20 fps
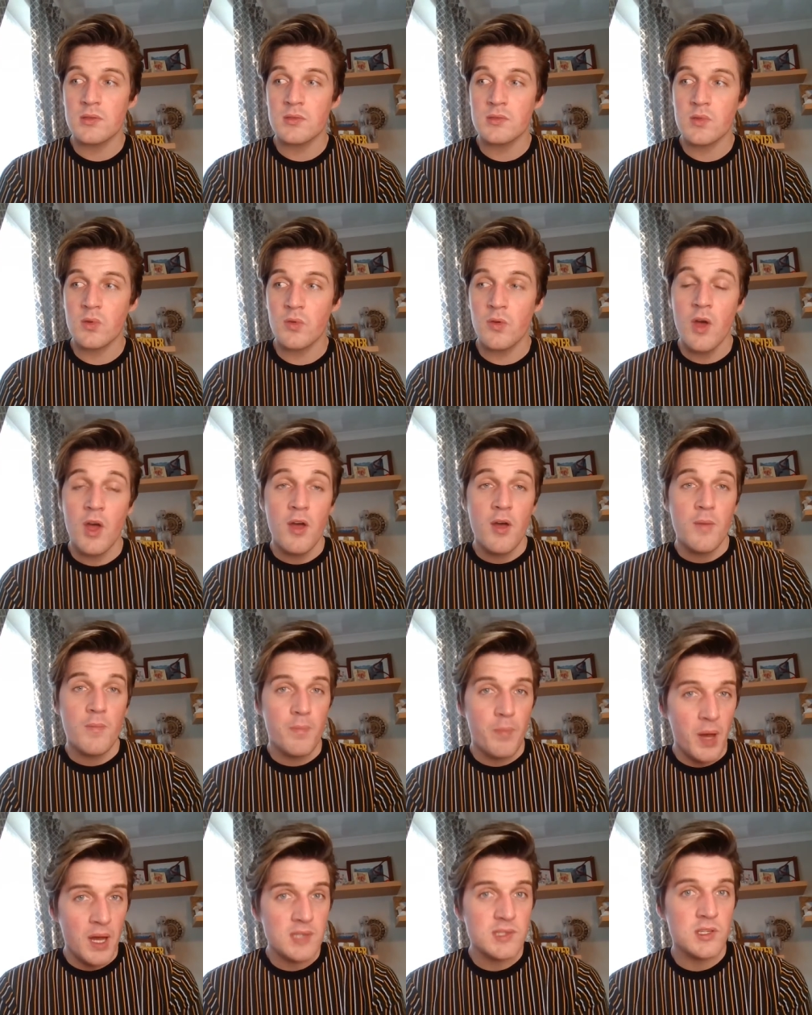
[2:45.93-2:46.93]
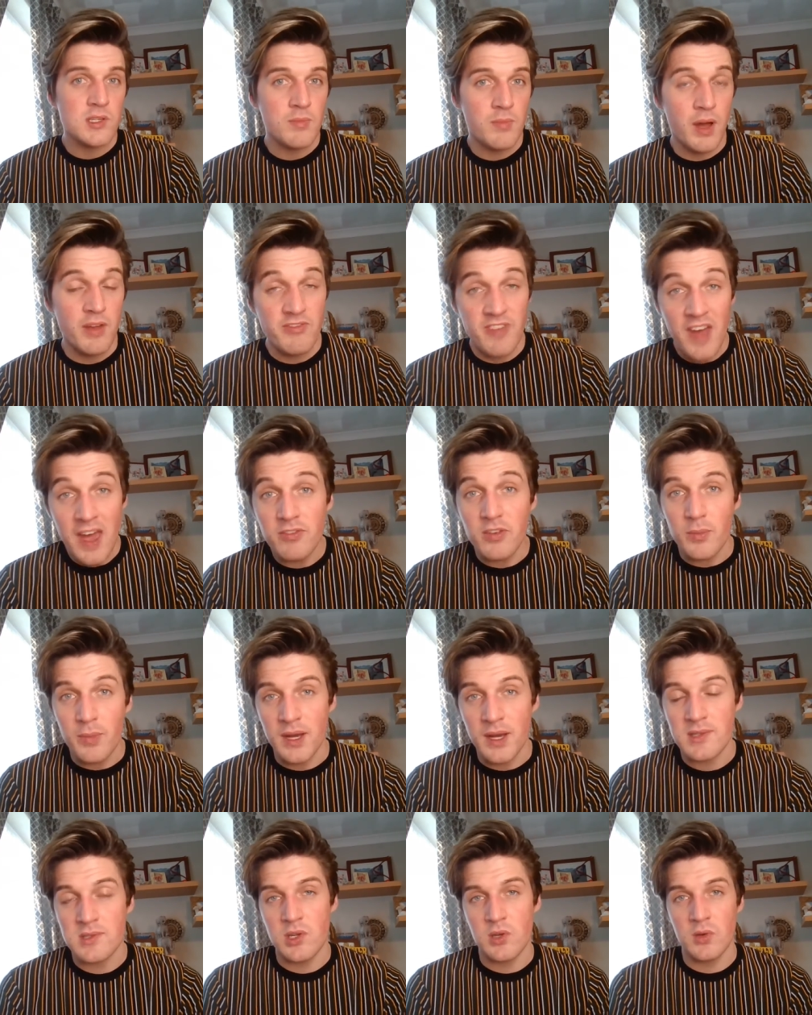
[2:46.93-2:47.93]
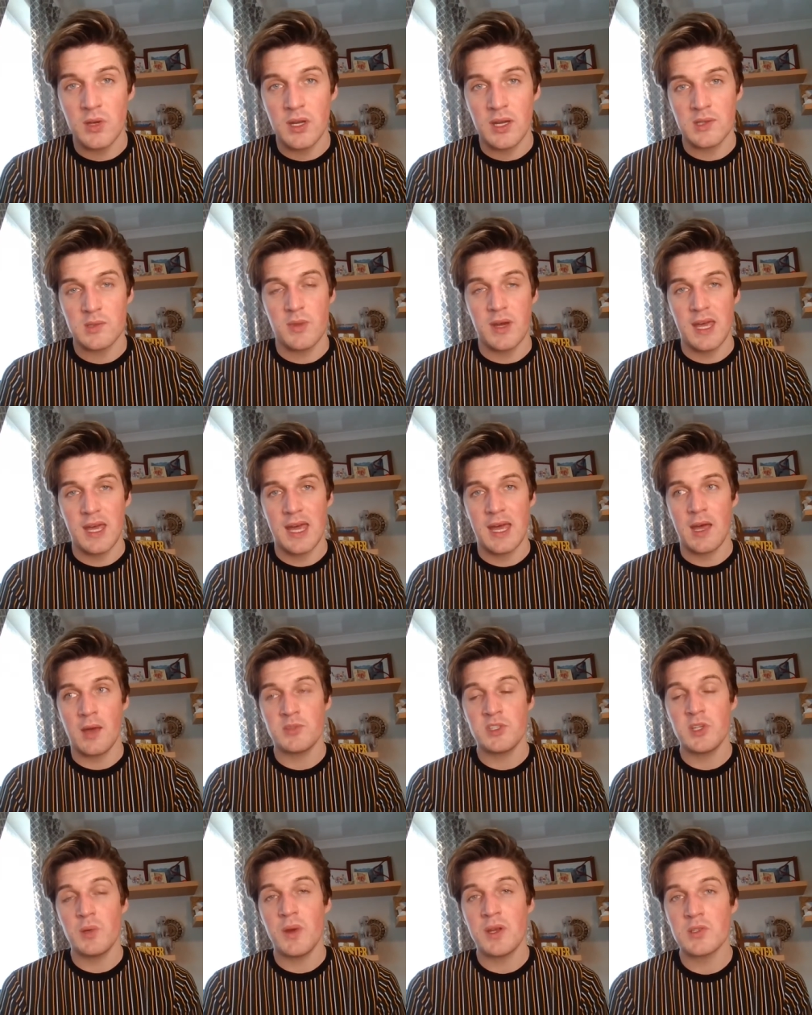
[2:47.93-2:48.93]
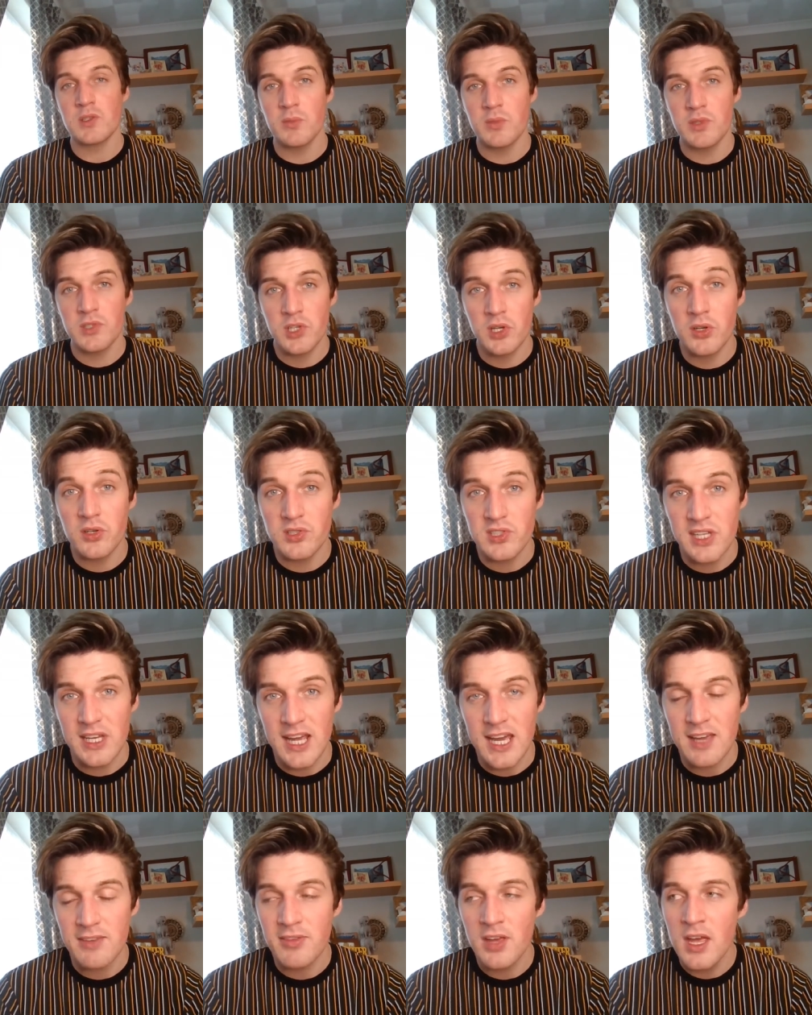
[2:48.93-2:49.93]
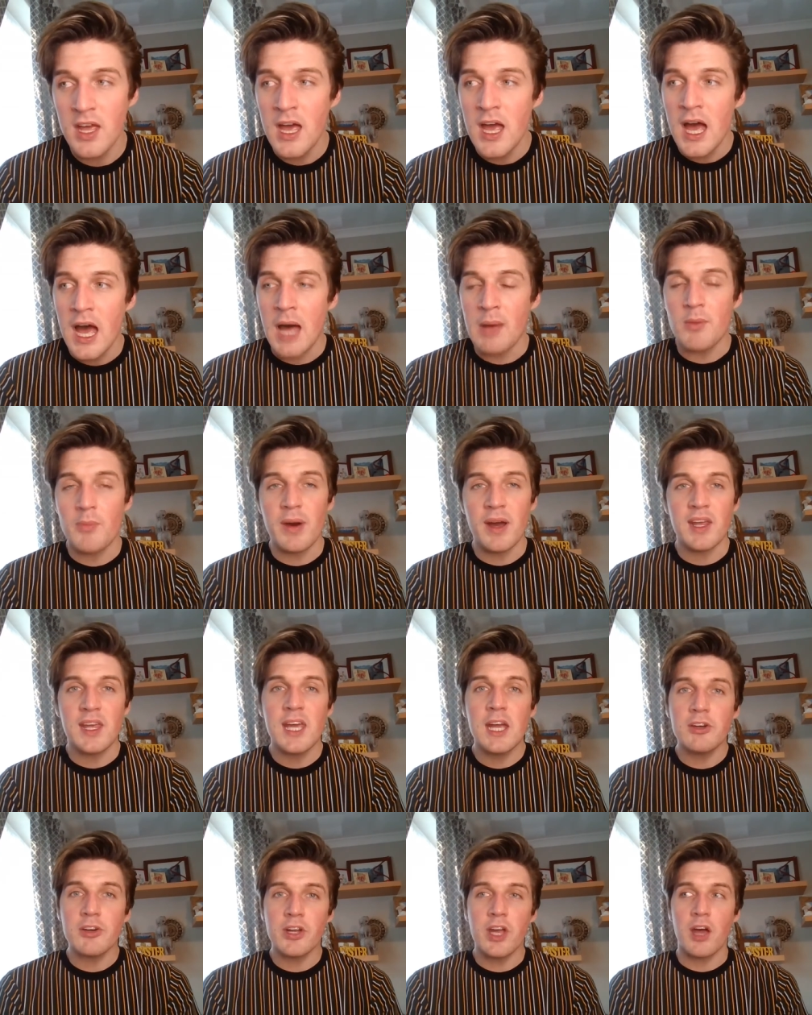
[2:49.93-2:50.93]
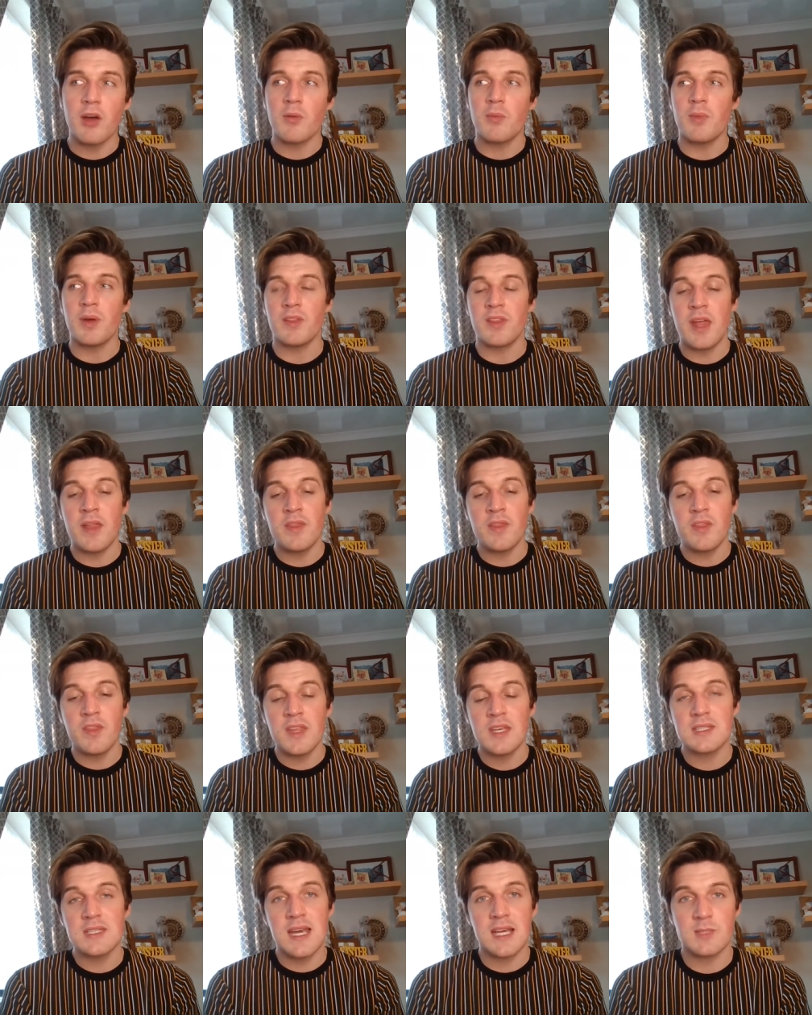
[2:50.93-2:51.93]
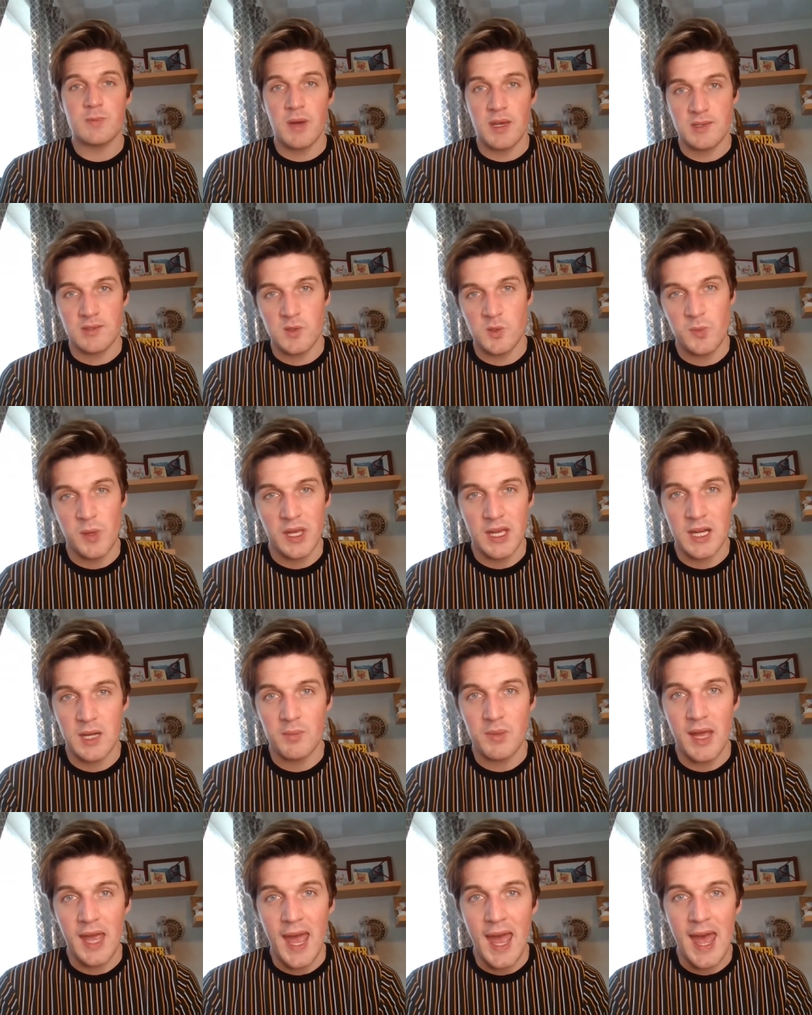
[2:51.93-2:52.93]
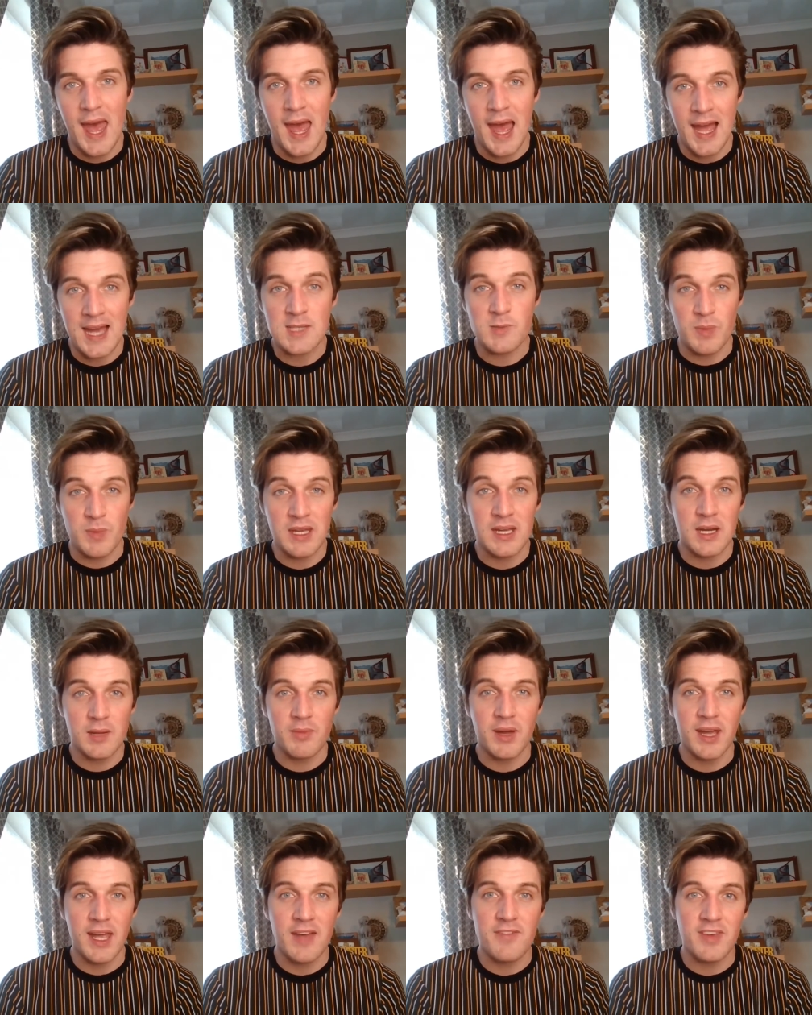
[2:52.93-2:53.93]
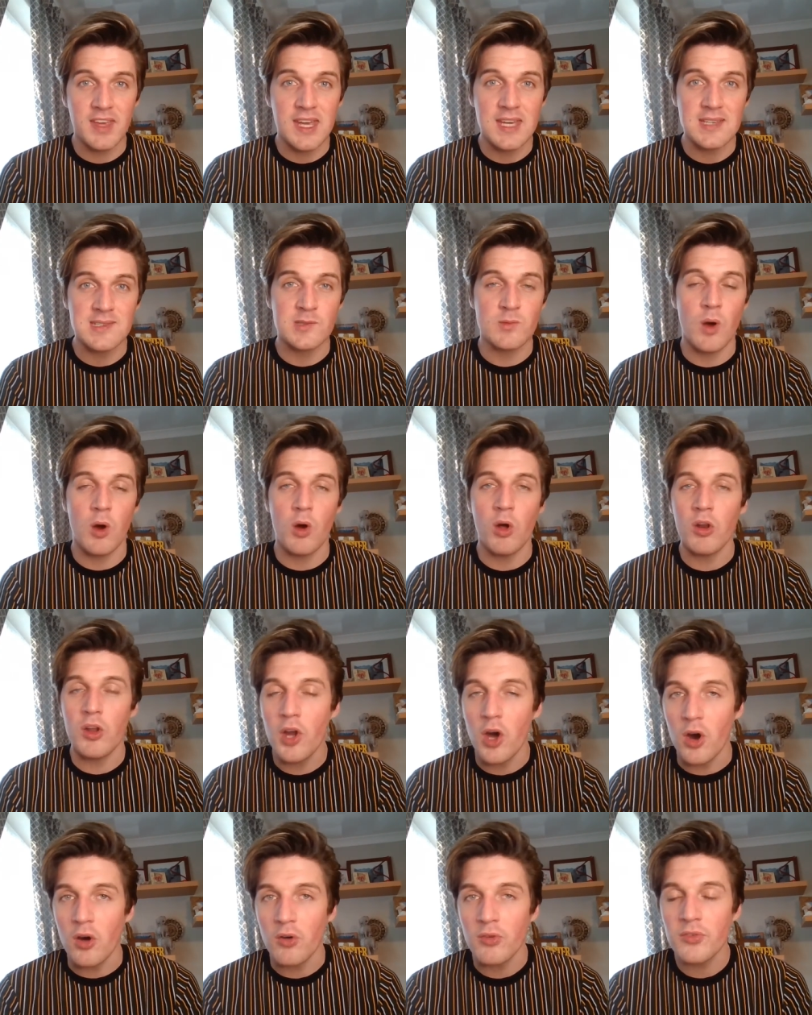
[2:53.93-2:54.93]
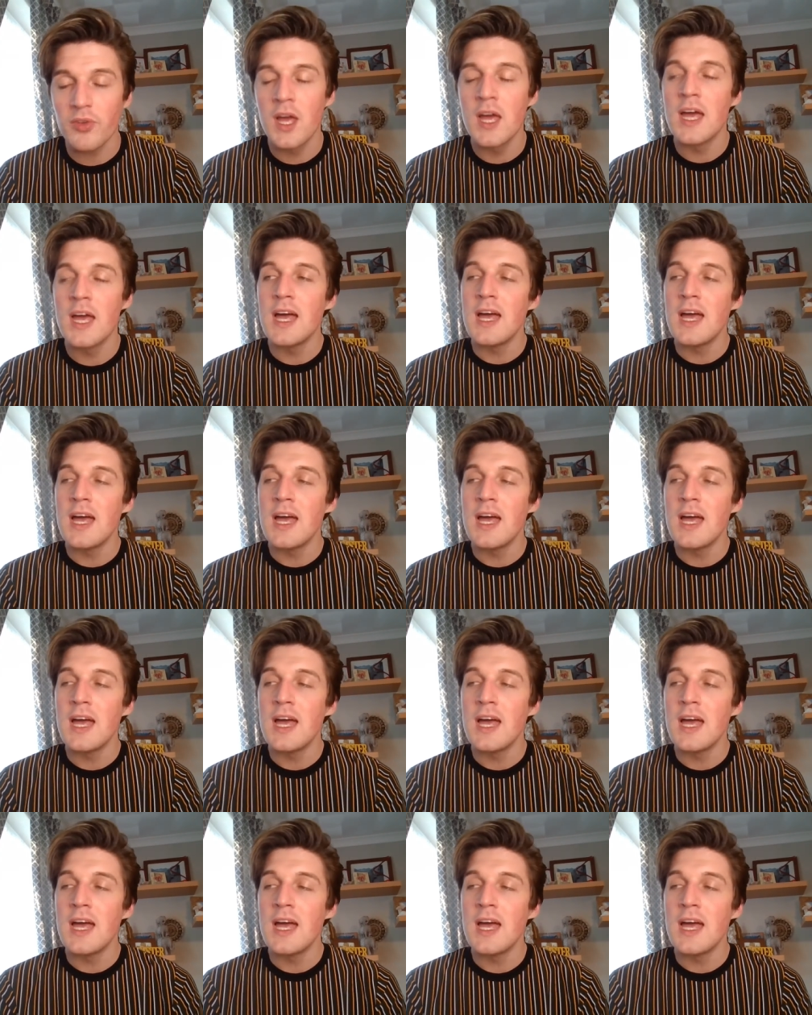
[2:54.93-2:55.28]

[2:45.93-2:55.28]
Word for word: sort of person, my favourite person who cuts my hair, um, she went on maternity leave um, about a year ago, but then this next person who's been cutting my hair has been cutting my hair for years as well, on and off.